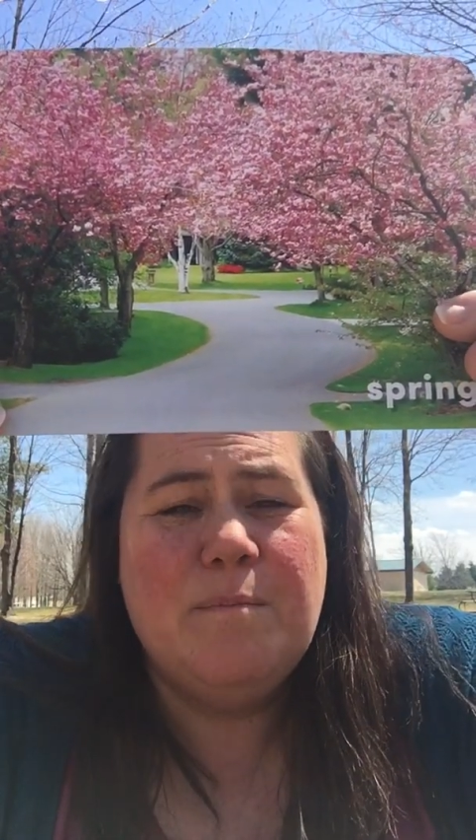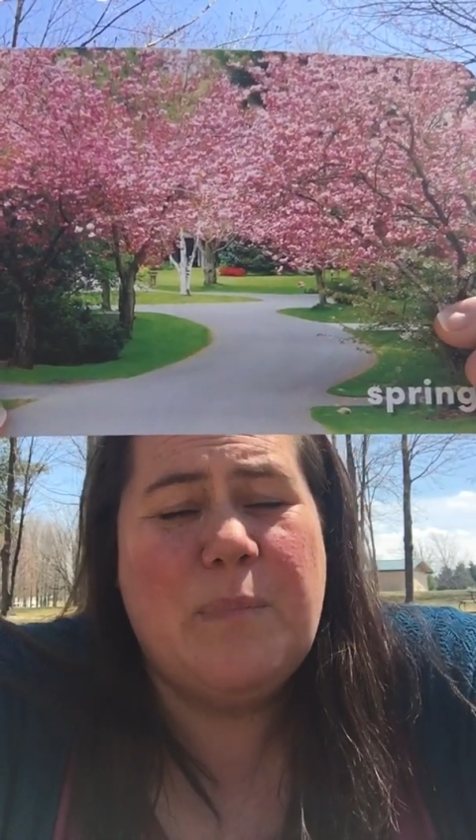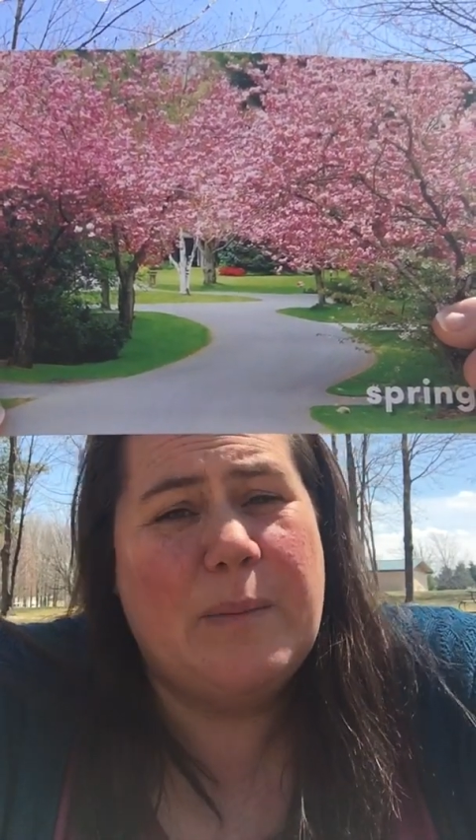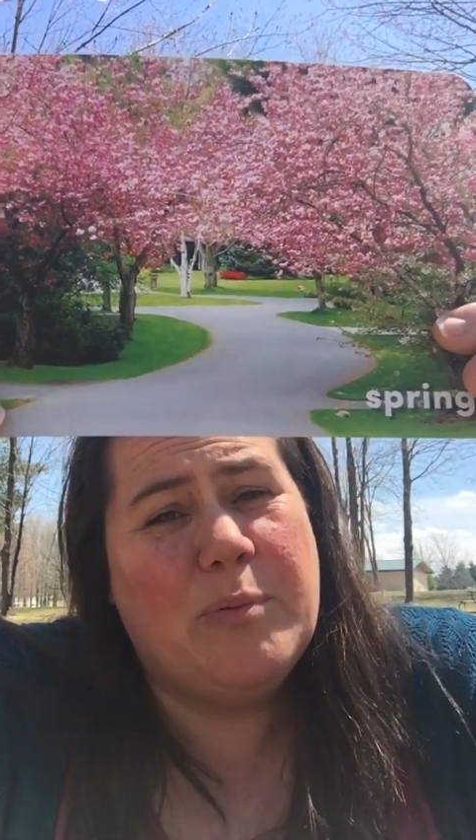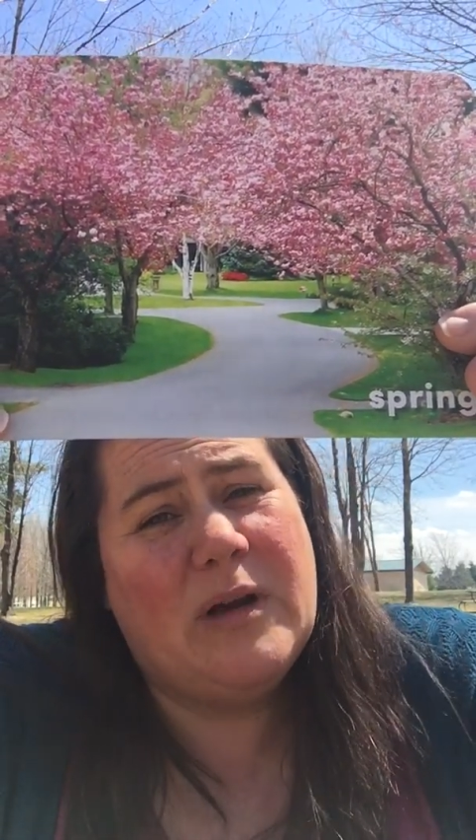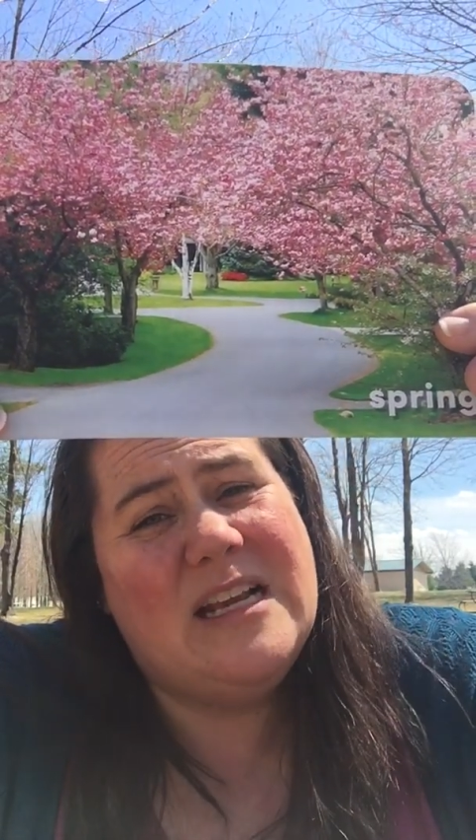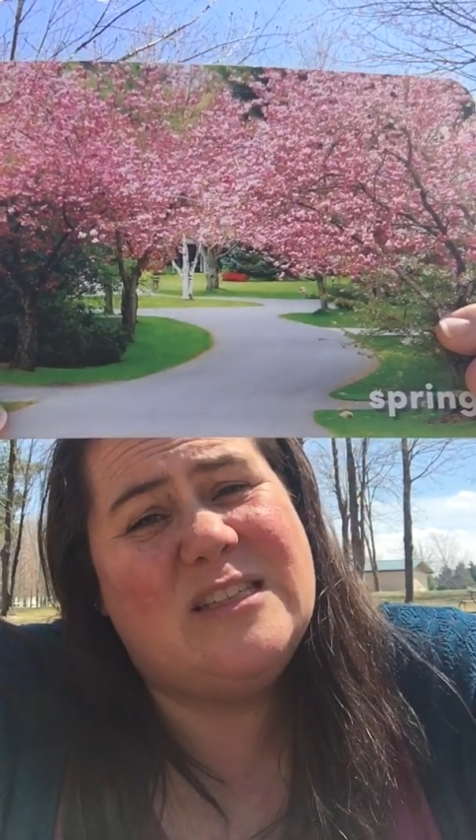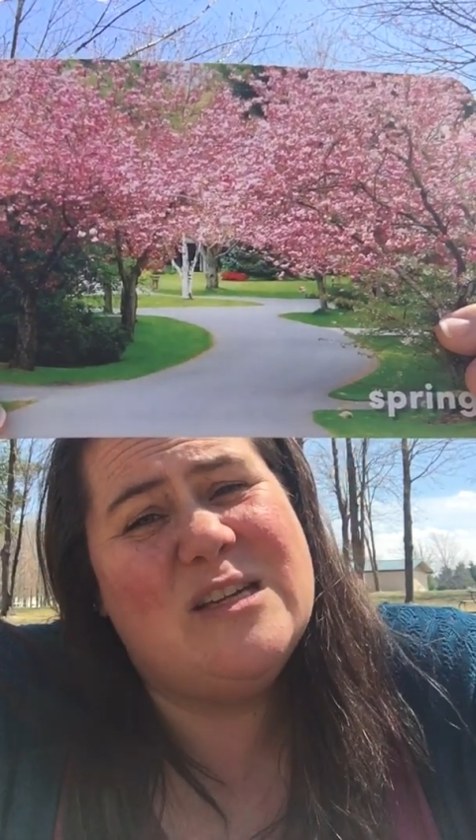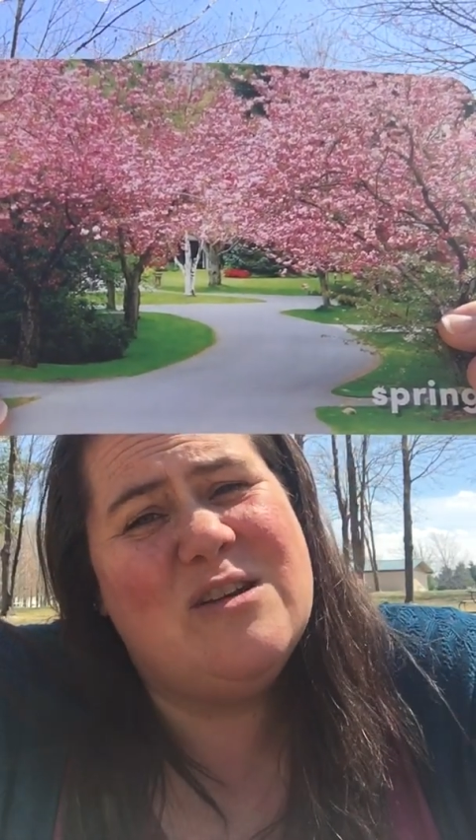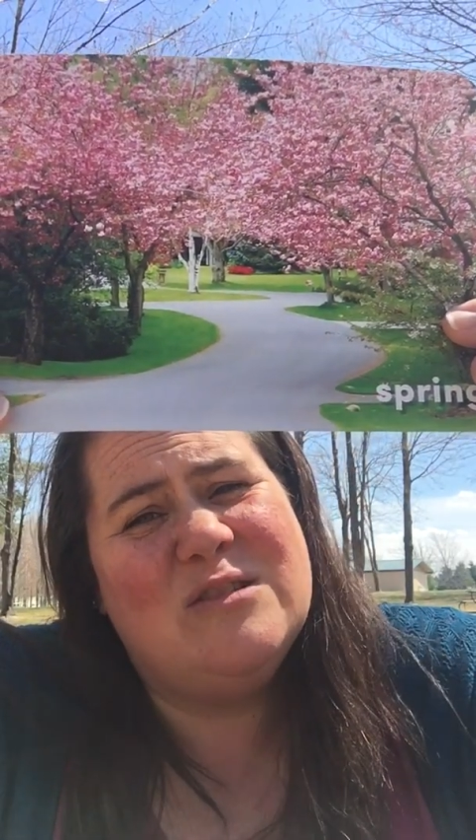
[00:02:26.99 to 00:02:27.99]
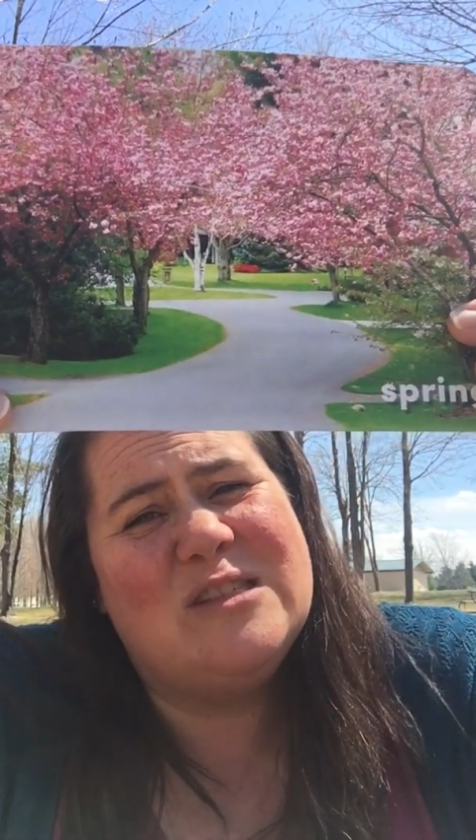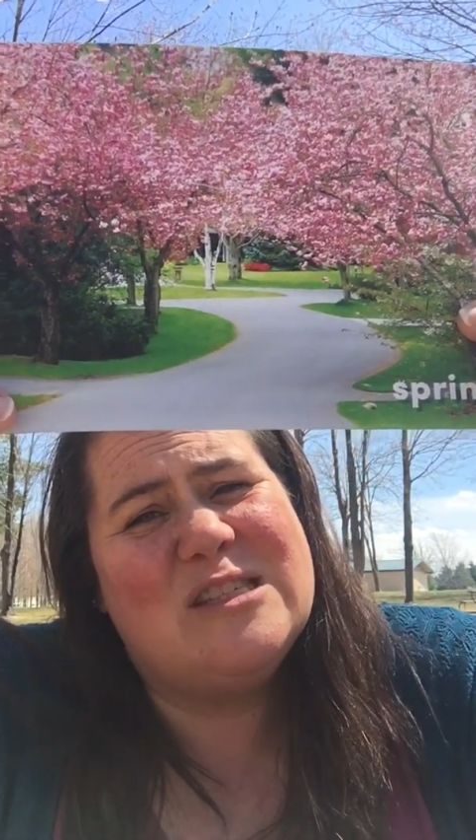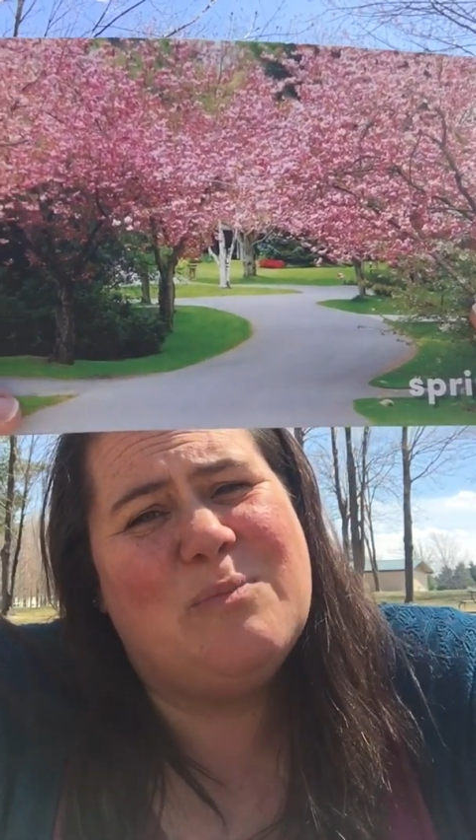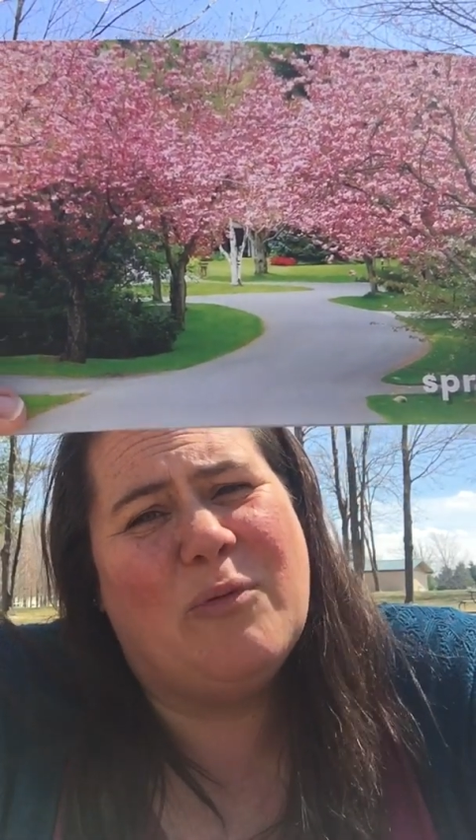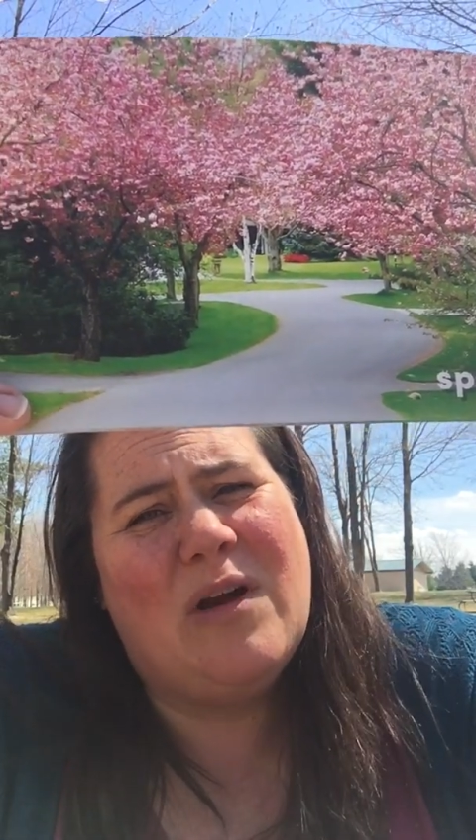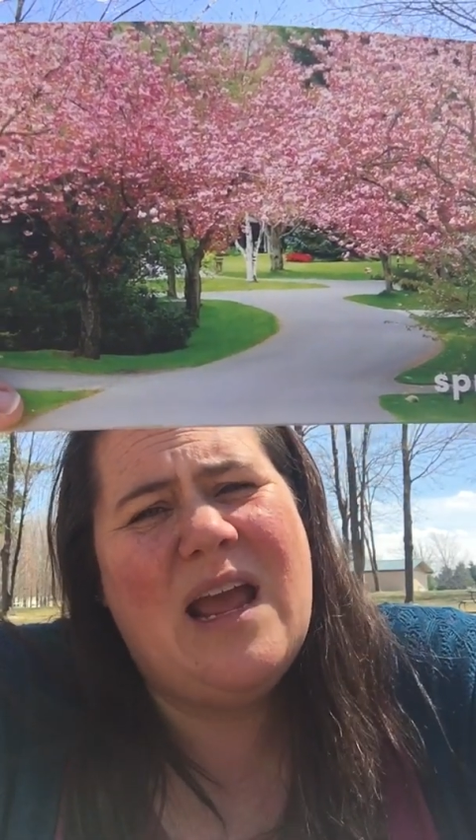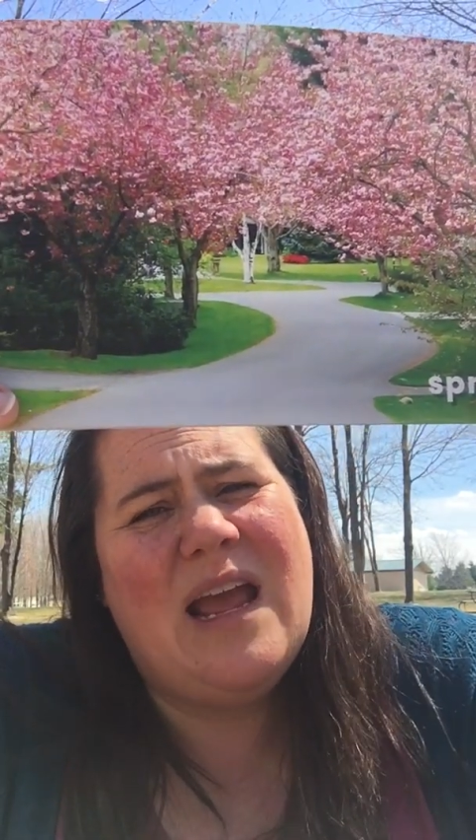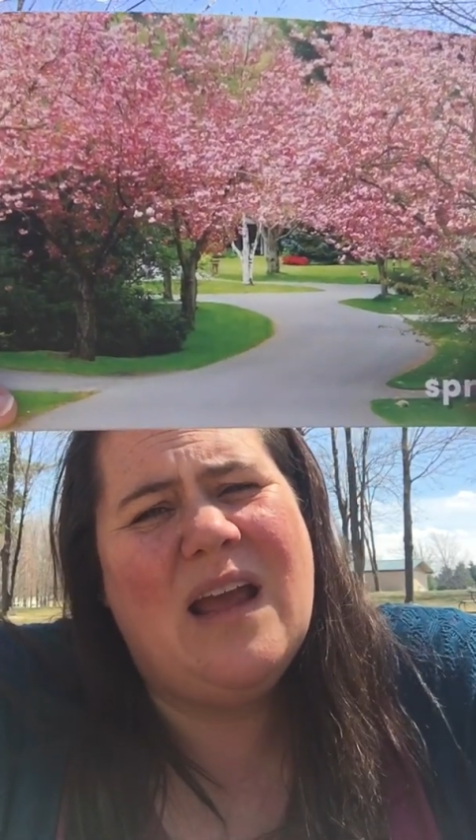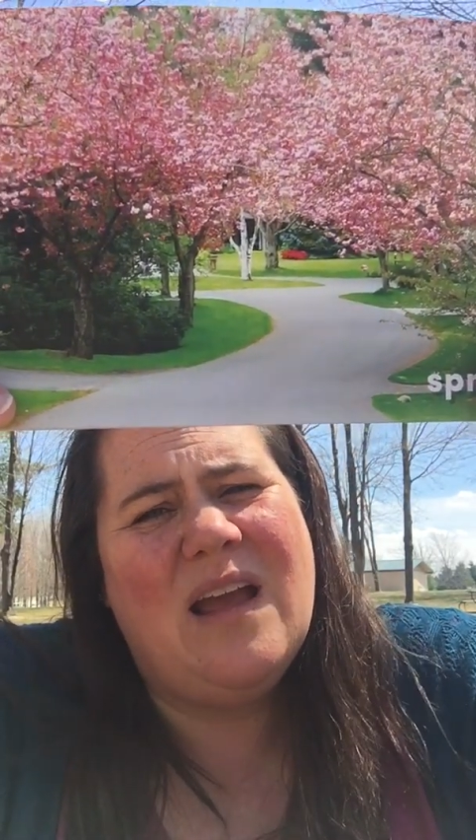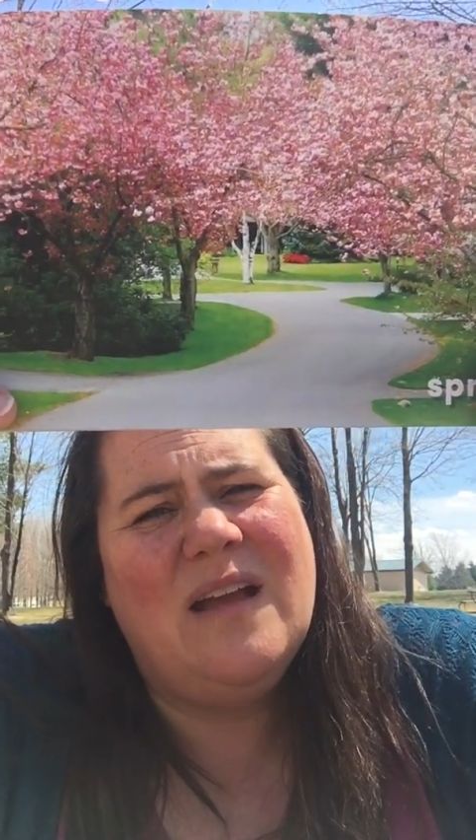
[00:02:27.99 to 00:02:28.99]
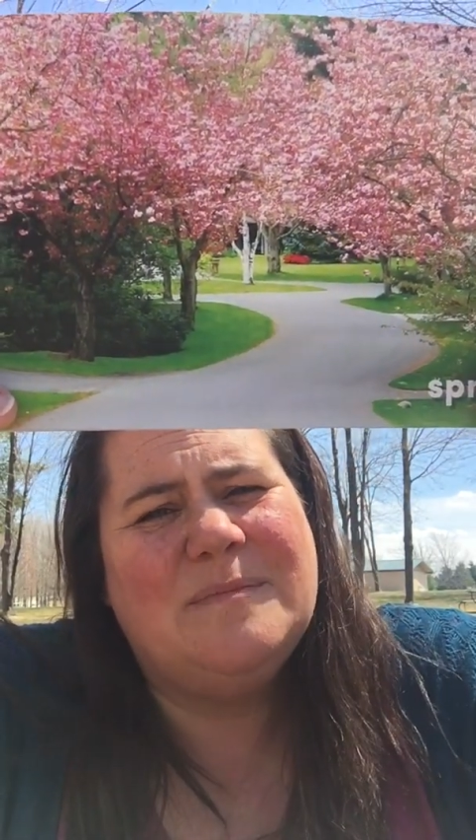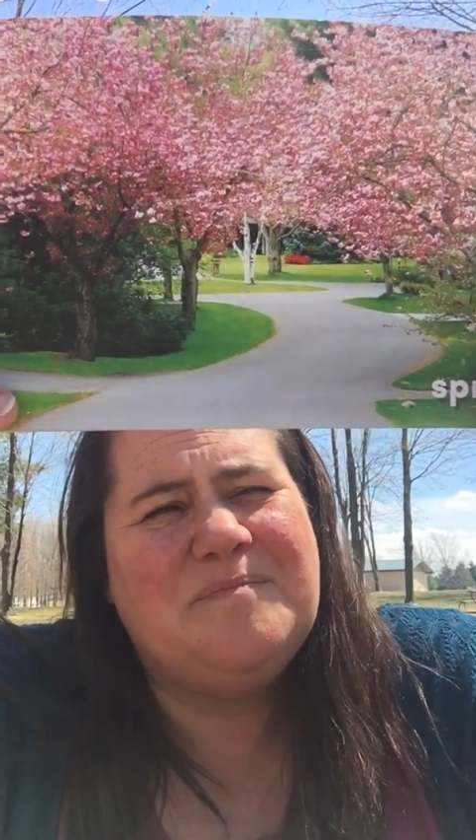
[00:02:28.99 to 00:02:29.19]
but pretty soon spring